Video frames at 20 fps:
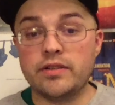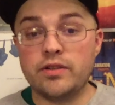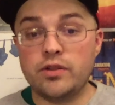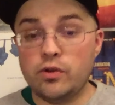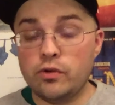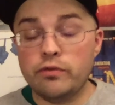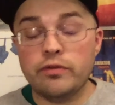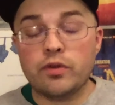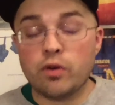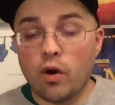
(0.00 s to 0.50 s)

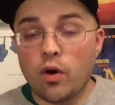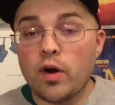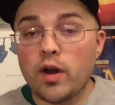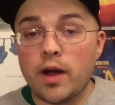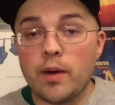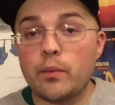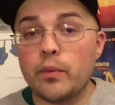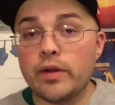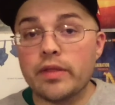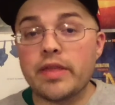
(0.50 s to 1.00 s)
you've grown
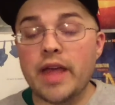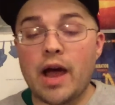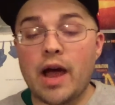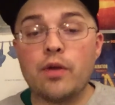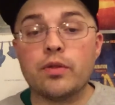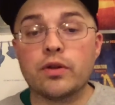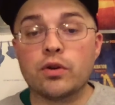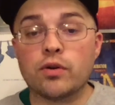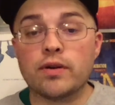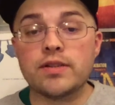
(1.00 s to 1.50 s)
up with, how
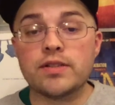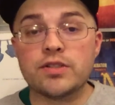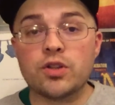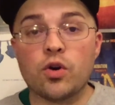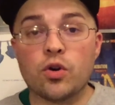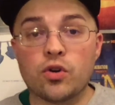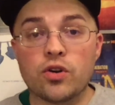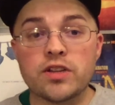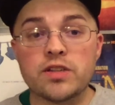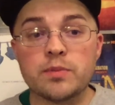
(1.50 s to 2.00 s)
the Grinch
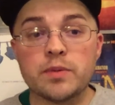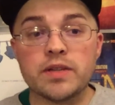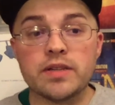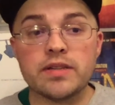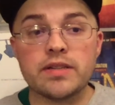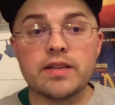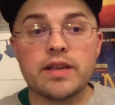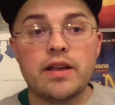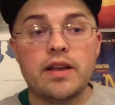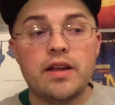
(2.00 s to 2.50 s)
stole
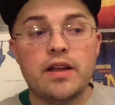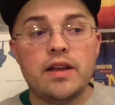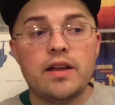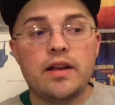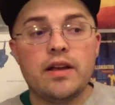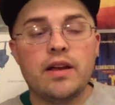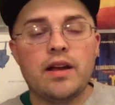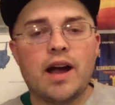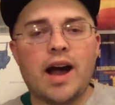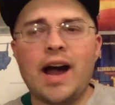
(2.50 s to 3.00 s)
Christmas.
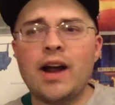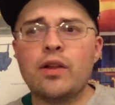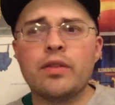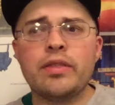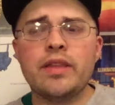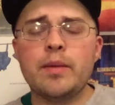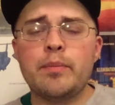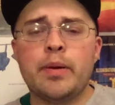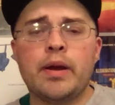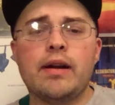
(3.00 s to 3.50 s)
I don't
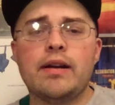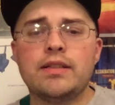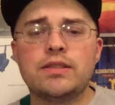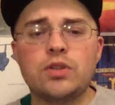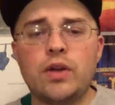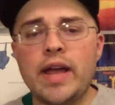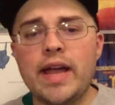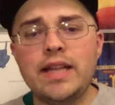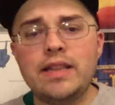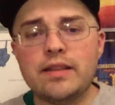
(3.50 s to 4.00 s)
think parents
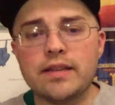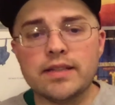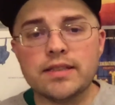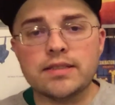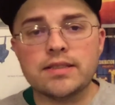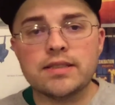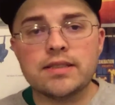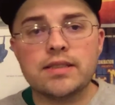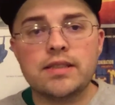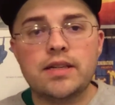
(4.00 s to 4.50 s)
will hate
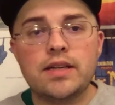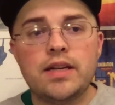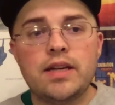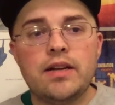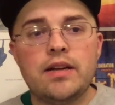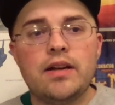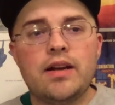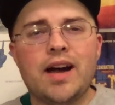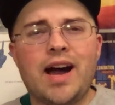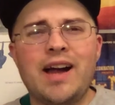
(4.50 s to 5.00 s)
this.
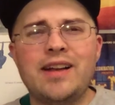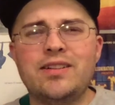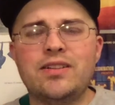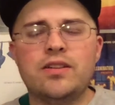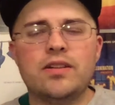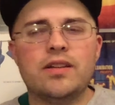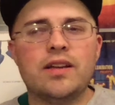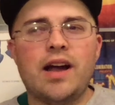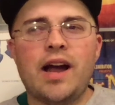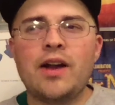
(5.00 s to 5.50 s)
I,
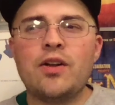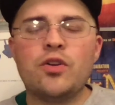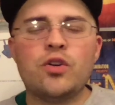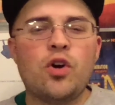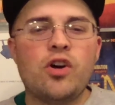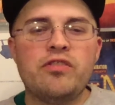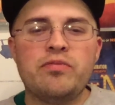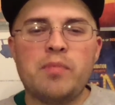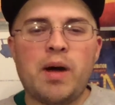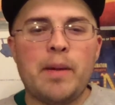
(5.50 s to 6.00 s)
I don't
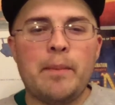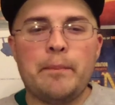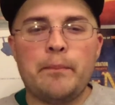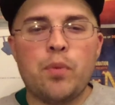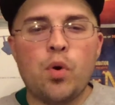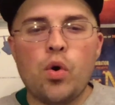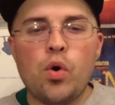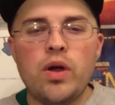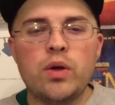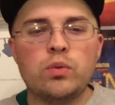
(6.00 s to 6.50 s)
know if my
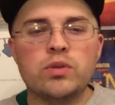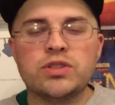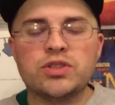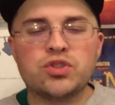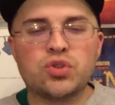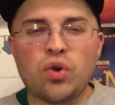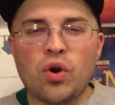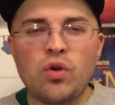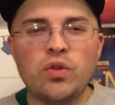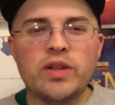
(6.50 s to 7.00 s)
boy was
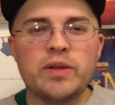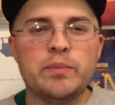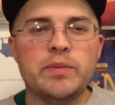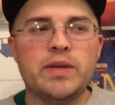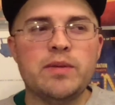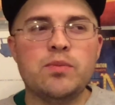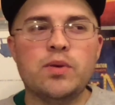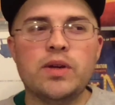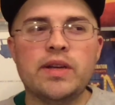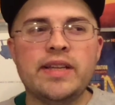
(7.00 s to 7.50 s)
trolling
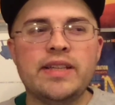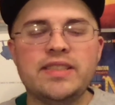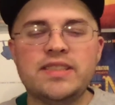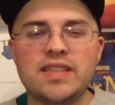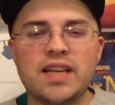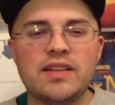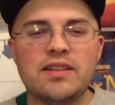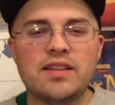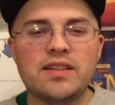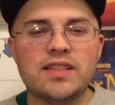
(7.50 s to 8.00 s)
me, but he
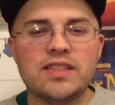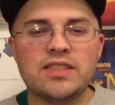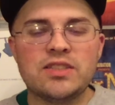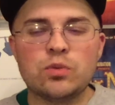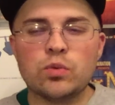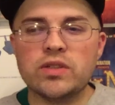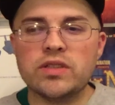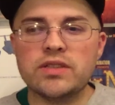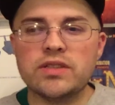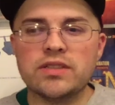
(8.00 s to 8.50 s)
said that this
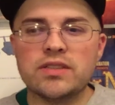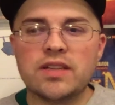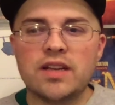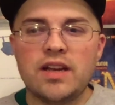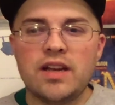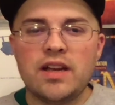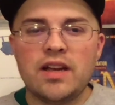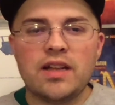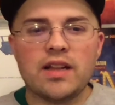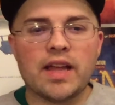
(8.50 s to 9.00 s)
was
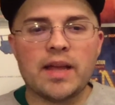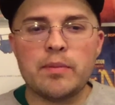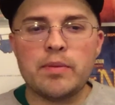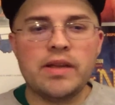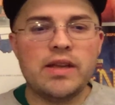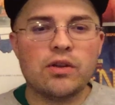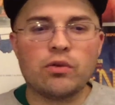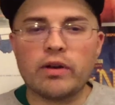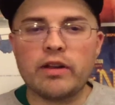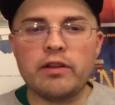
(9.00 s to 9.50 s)
like
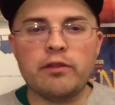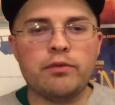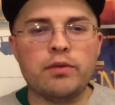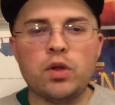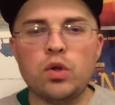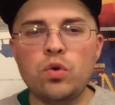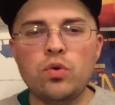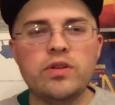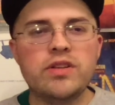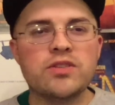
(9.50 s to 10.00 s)
being
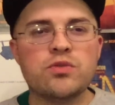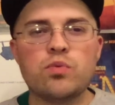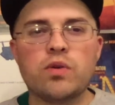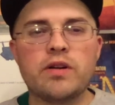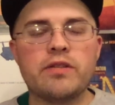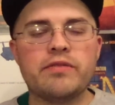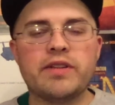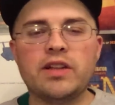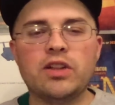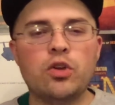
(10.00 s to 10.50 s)
reviewed as
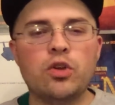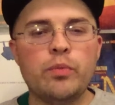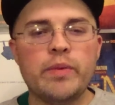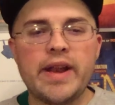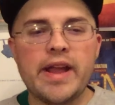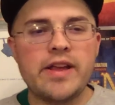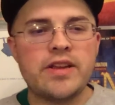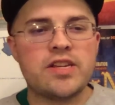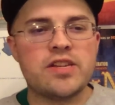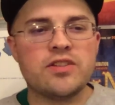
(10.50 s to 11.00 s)
one of
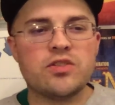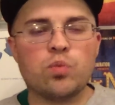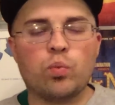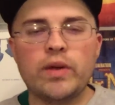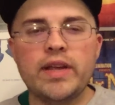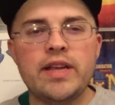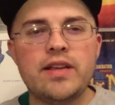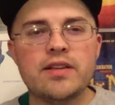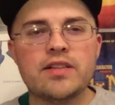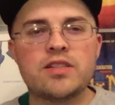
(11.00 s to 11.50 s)
Illumination's
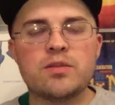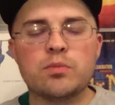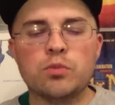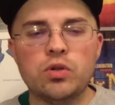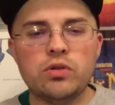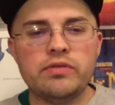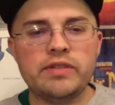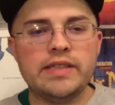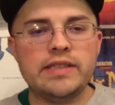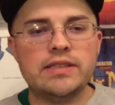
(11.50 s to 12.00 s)
weakest
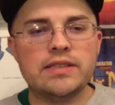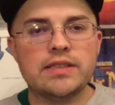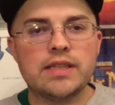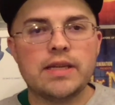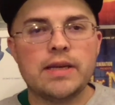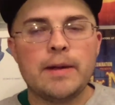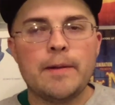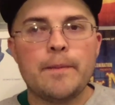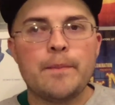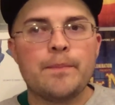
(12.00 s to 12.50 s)
movies.
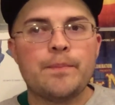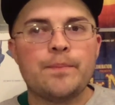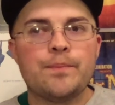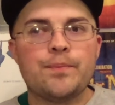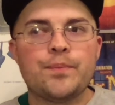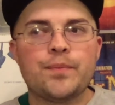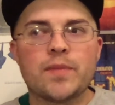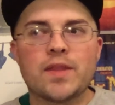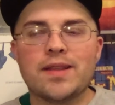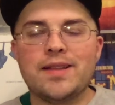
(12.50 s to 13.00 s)

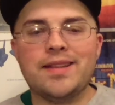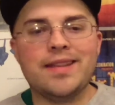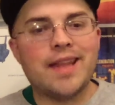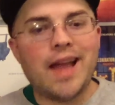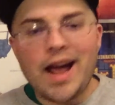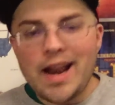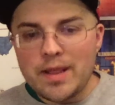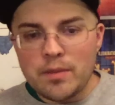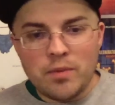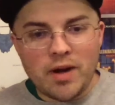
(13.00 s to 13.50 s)

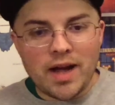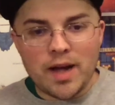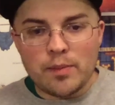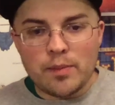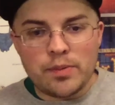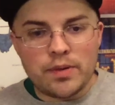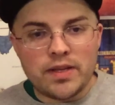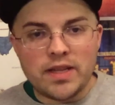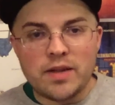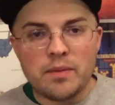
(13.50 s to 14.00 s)
Not in my
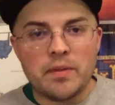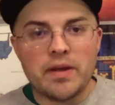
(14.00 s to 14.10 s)
opinion,